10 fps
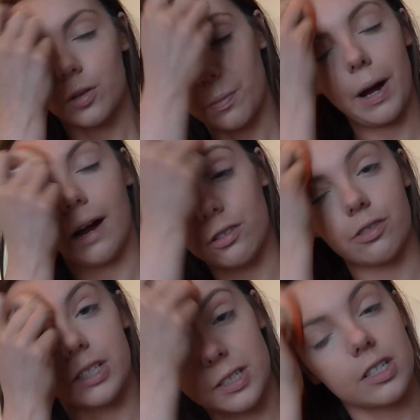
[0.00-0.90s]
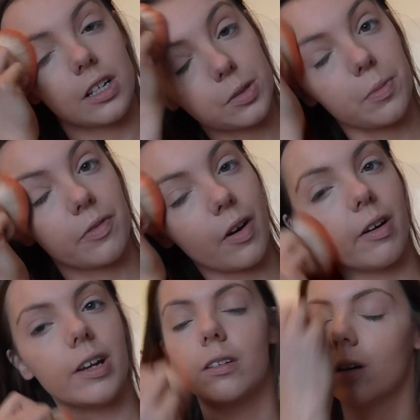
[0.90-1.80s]
not powdery to touch, but
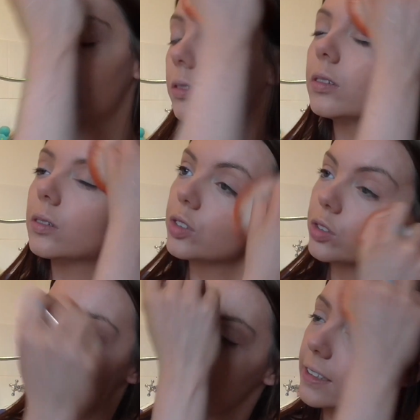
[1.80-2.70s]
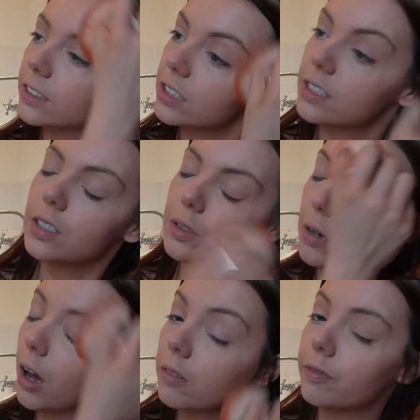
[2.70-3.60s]
very, not dry, just you
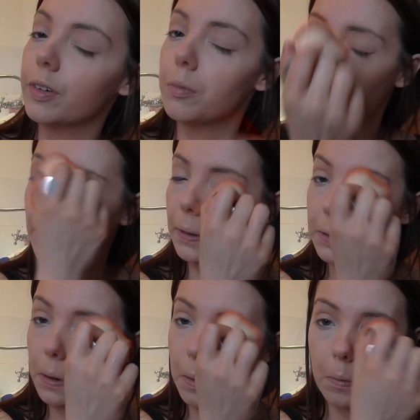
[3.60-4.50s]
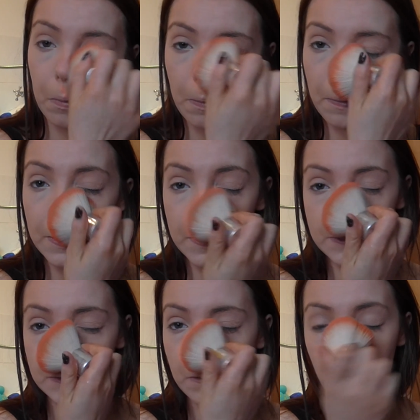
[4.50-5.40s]
can't feel product, which
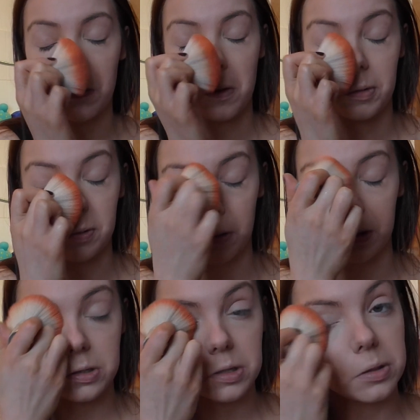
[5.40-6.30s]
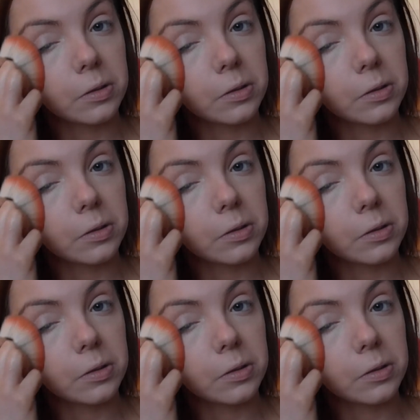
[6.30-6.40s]
is what we want.